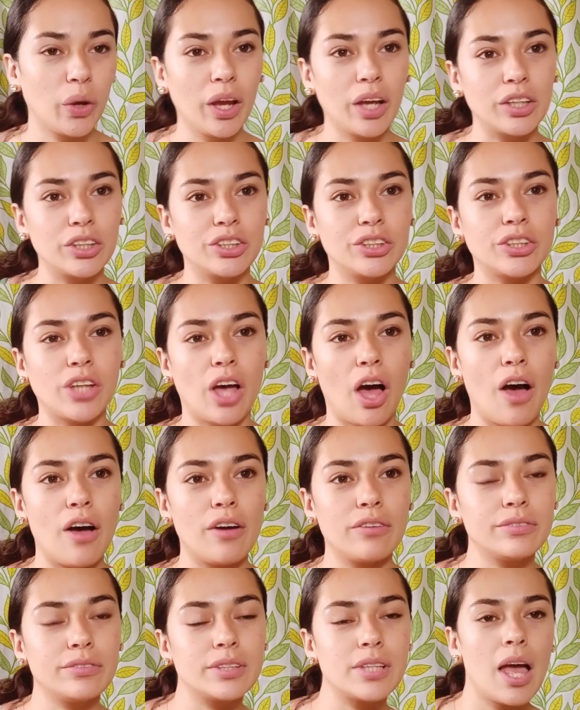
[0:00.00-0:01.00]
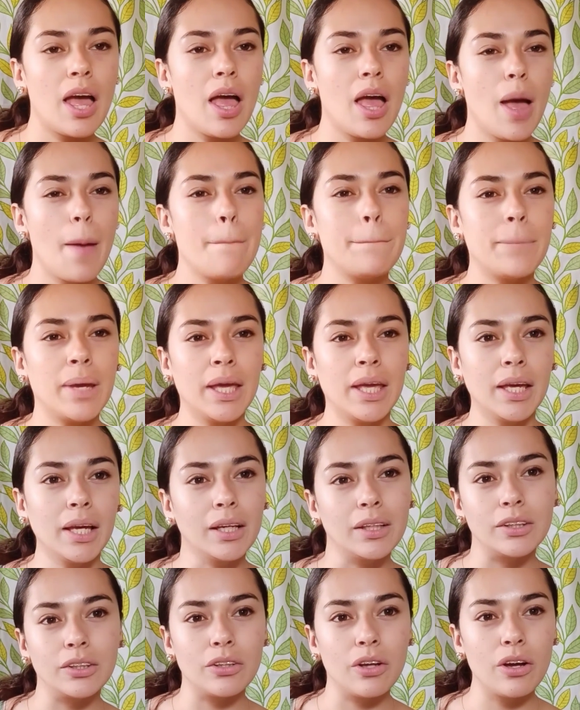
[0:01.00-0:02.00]
soft pink
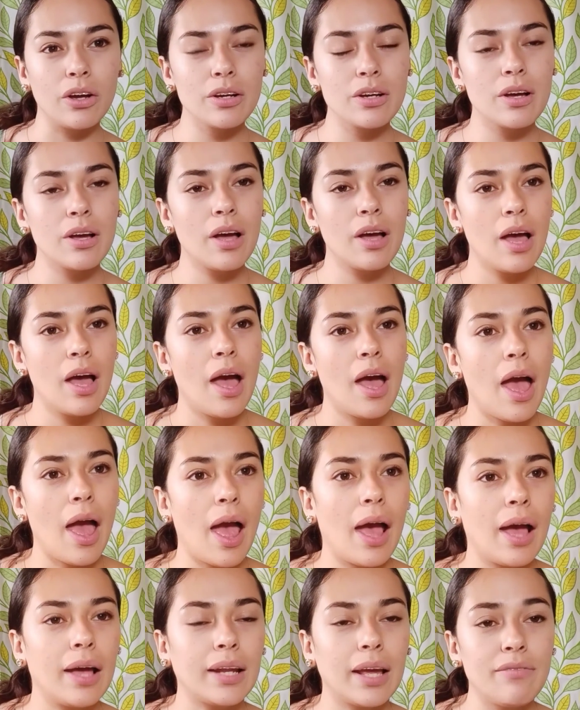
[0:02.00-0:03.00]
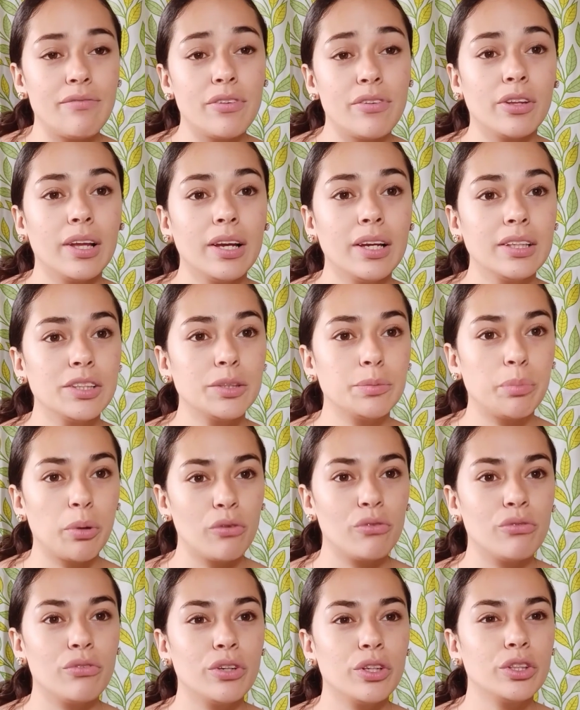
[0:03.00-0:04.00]
look, and I feel like it's
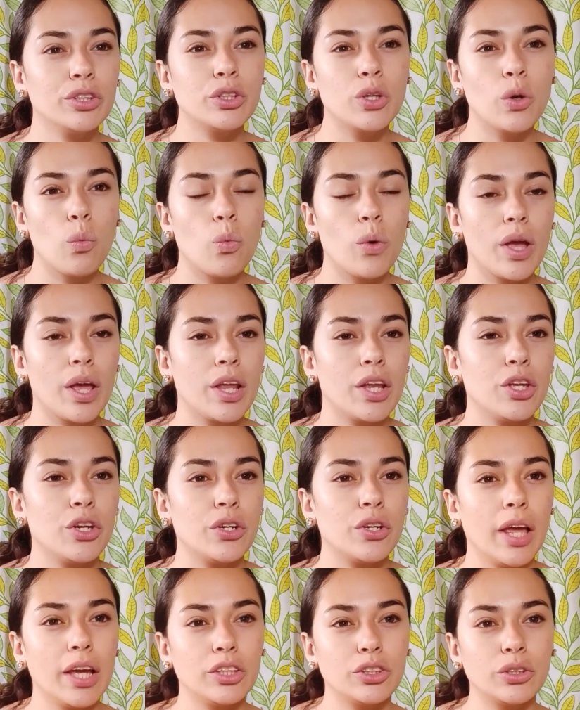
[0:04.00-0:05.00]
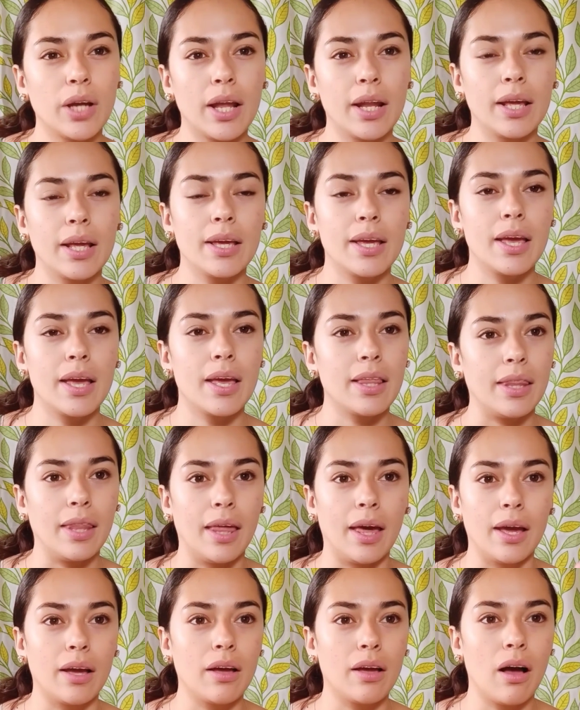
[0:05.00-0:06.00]
perfect when you're like trying to get like
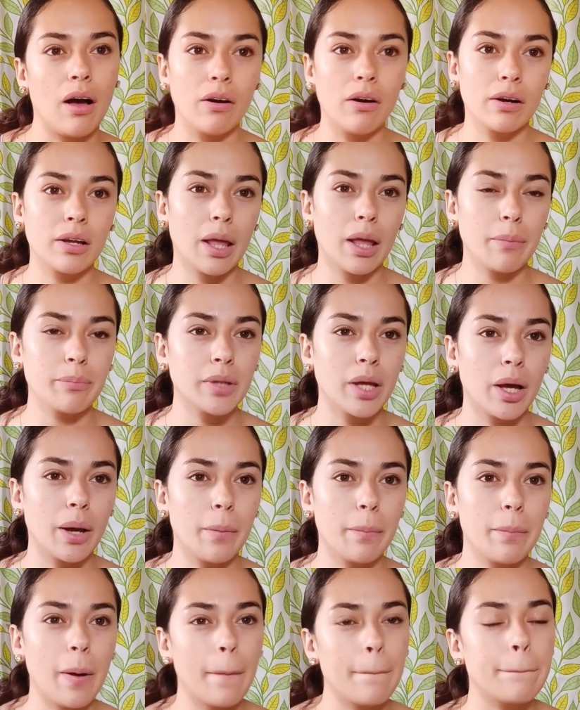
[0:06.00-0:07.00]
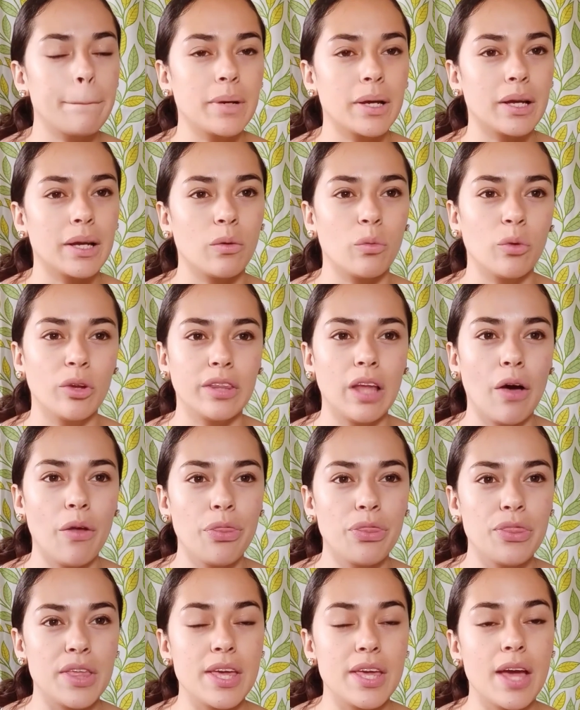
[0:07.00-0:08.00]
all glammed up but without
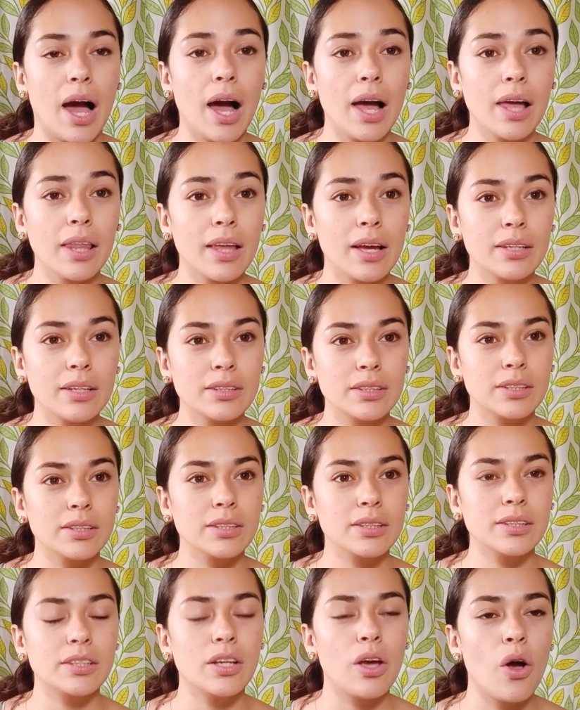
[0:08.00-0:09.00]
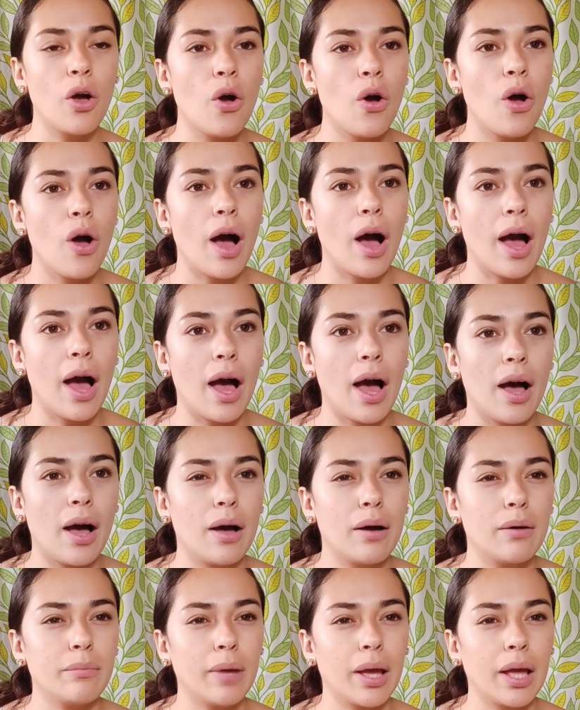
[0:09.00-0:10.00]
the eyelashes
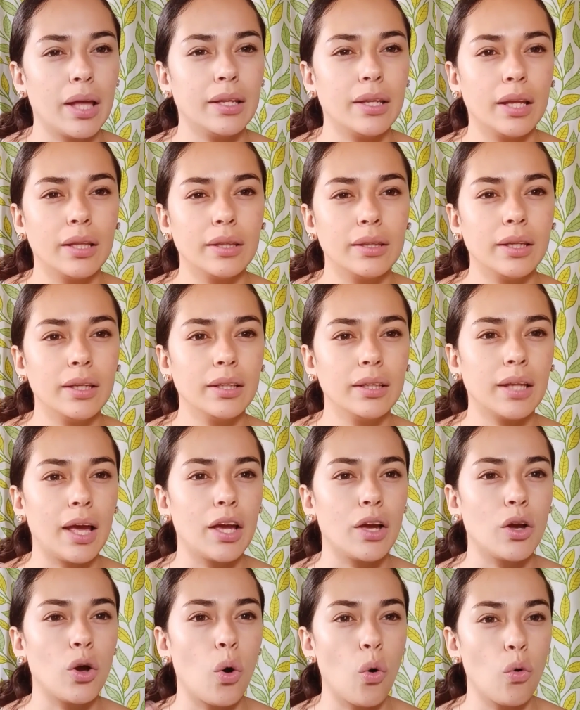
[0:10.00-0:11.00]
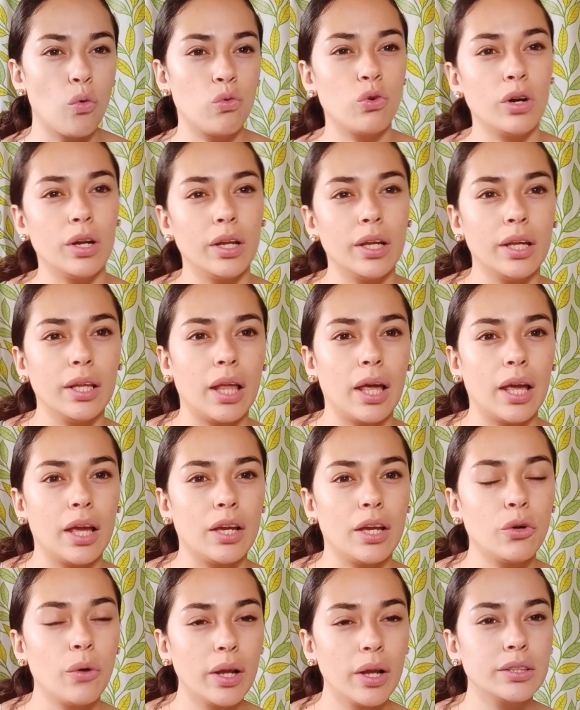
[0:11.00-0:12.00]
and nothing like overly like
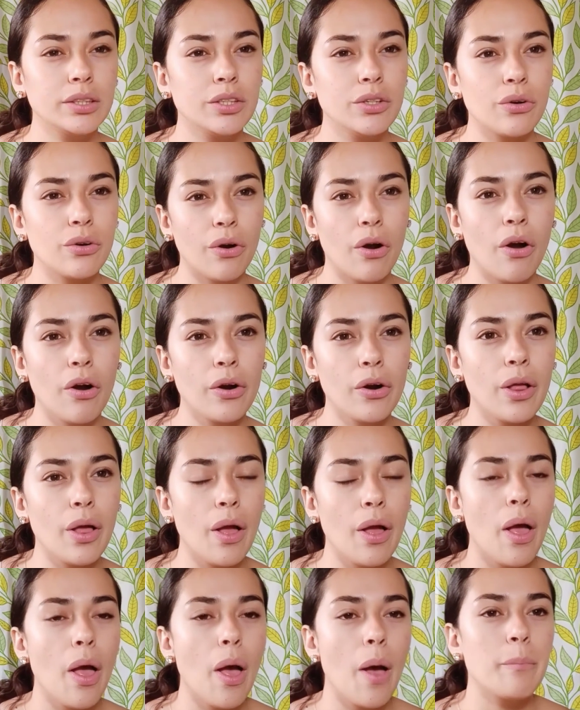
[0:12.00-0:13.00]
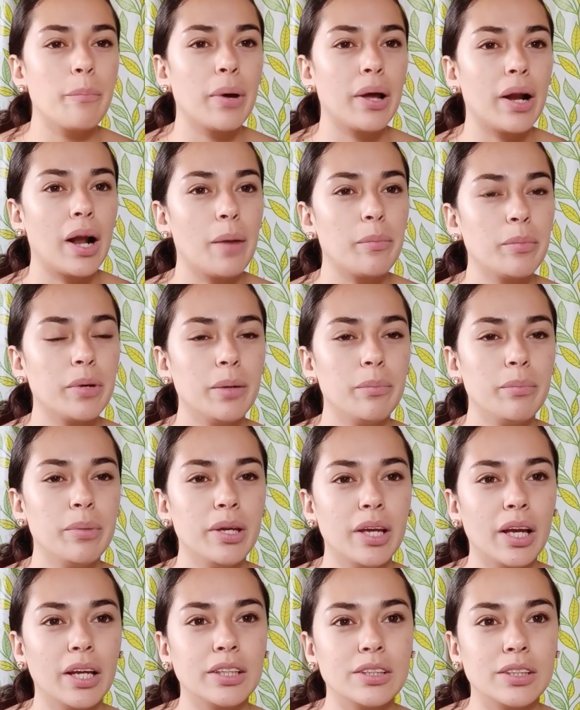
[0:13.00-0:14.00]
crazy or hard. But I'm going to be
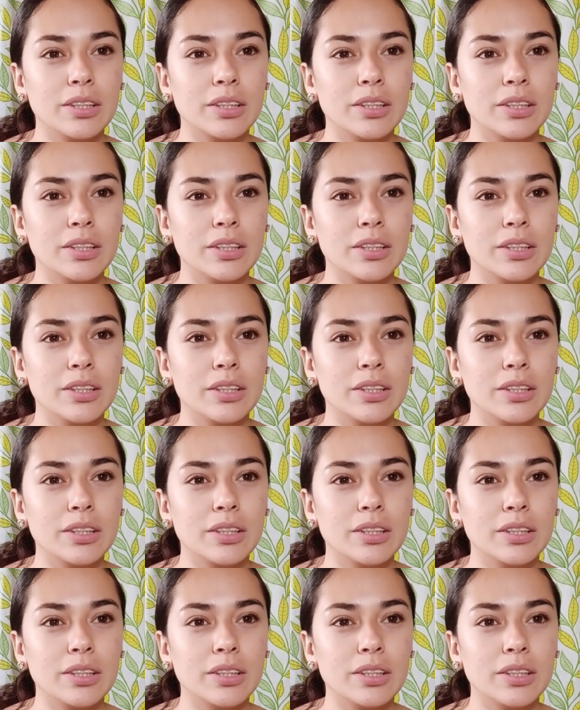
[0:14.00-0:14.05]
as